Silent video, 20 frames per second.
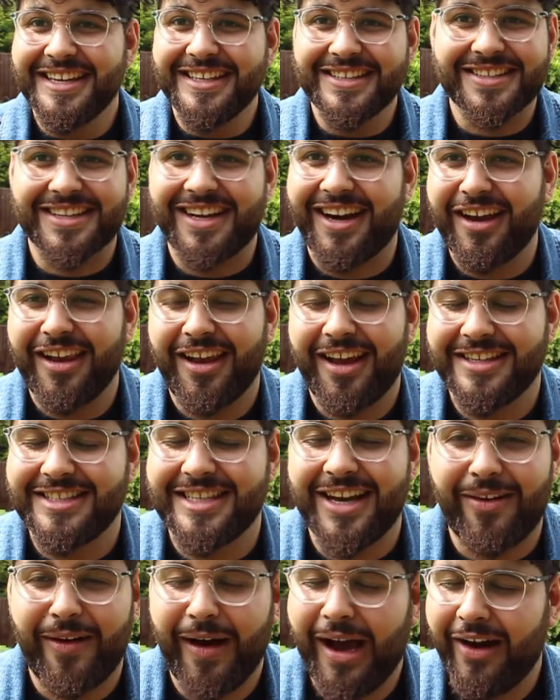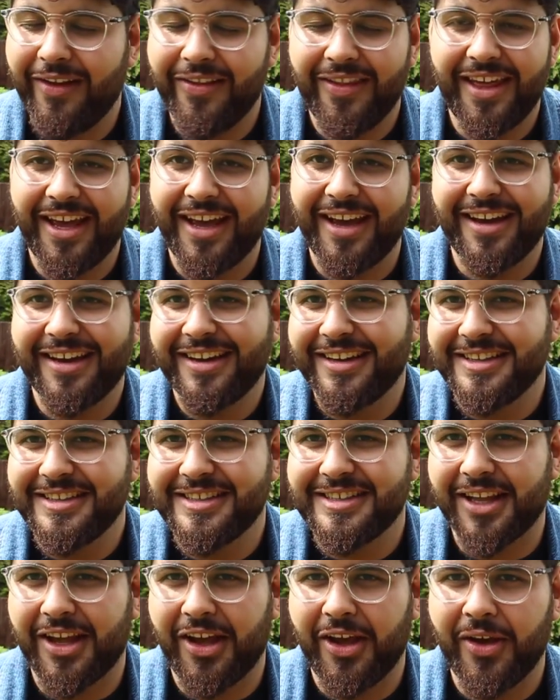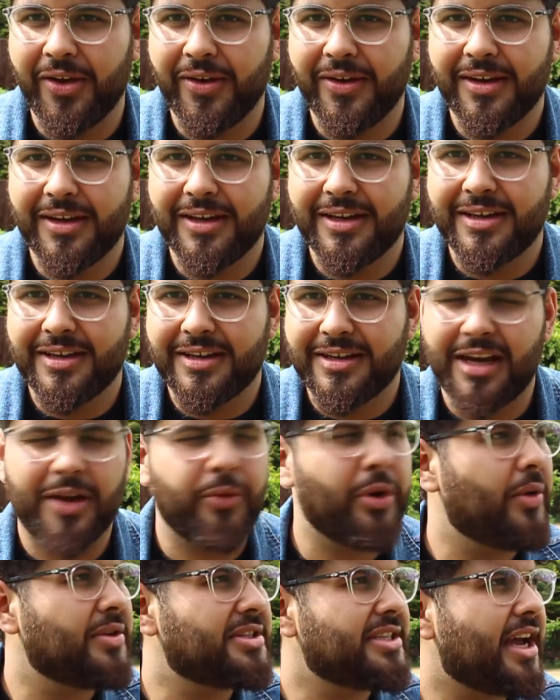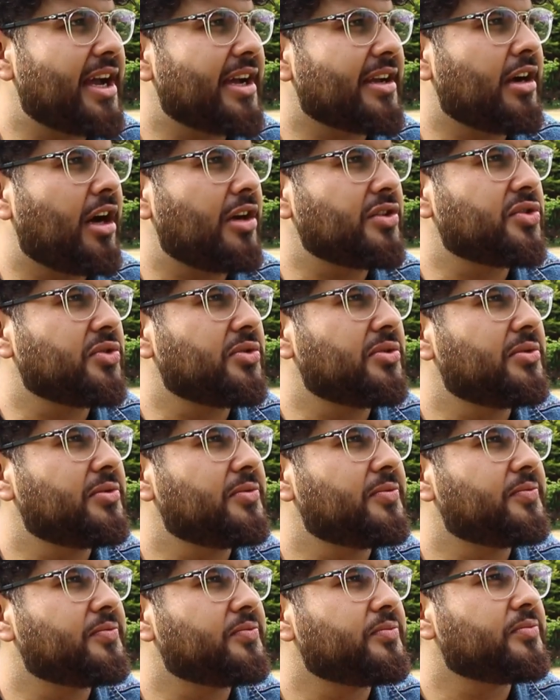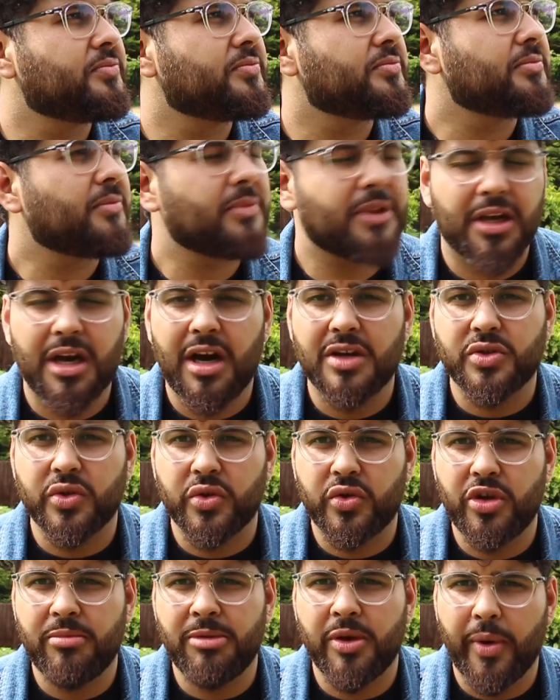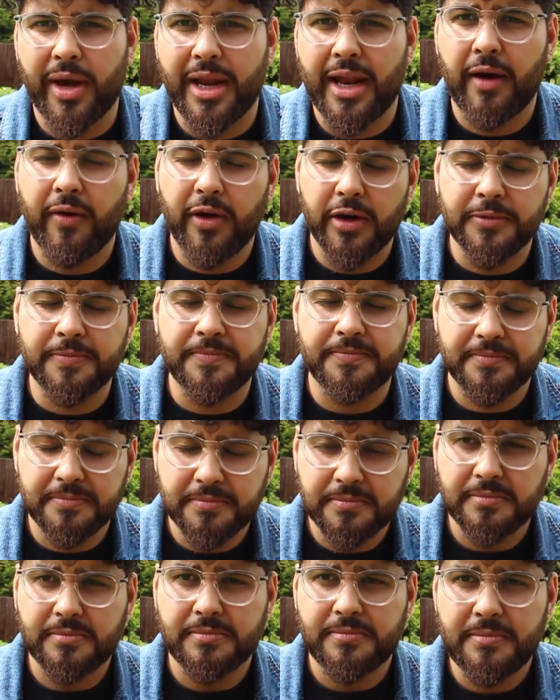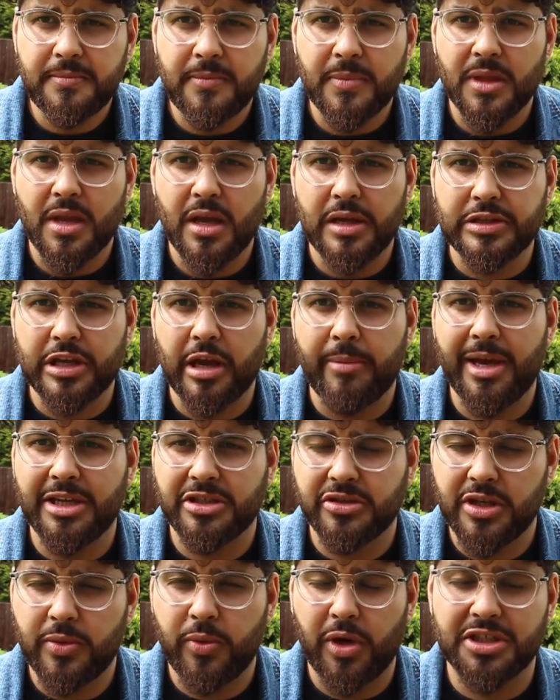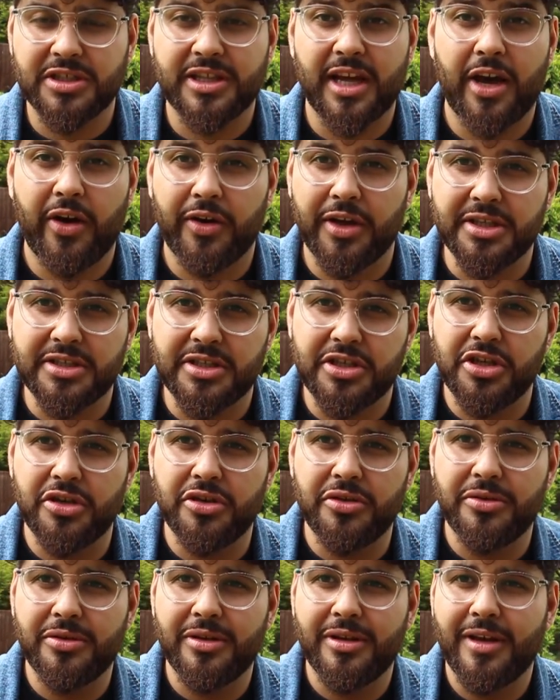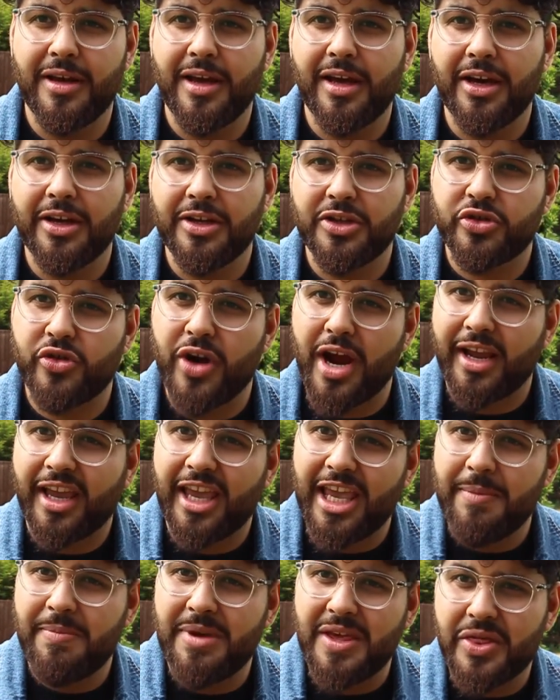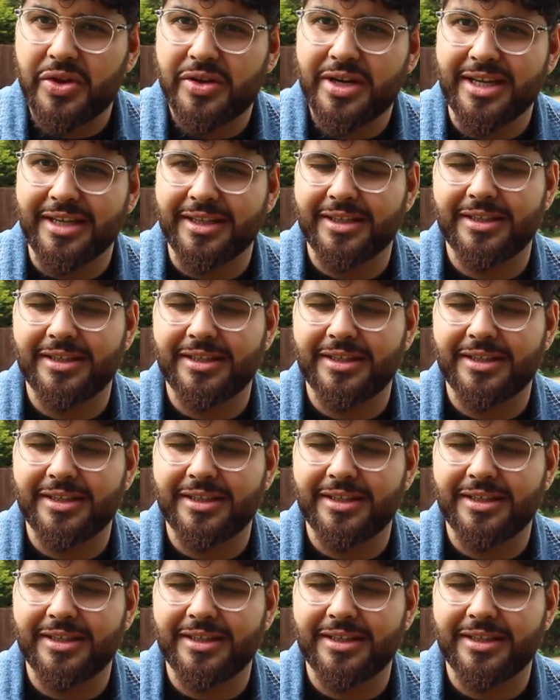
Skylines that were out there. So, where was it at? Castle Kumi went out on. So make sure you watch that on his new track EP3.